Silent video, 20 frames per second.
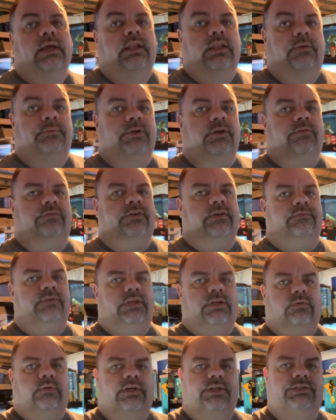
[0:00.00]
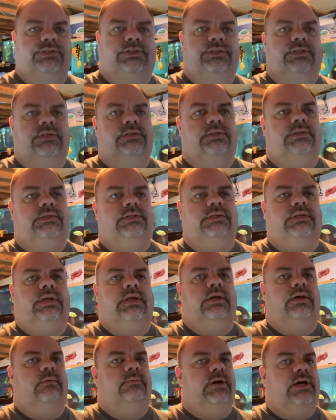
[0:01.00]
Let me know if you have any questions
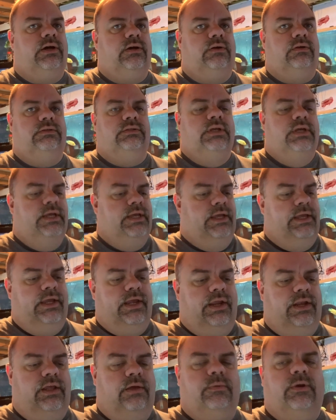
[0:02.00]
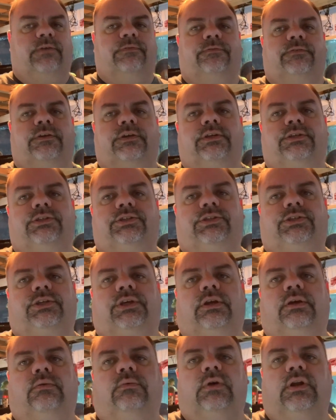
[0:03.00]
about any of my fish,
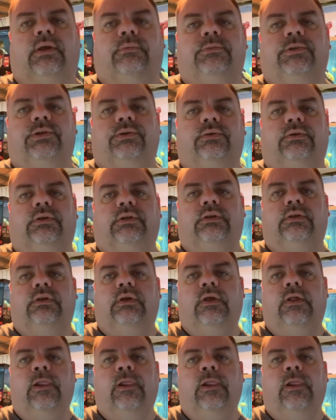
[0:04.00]
what I'm doing,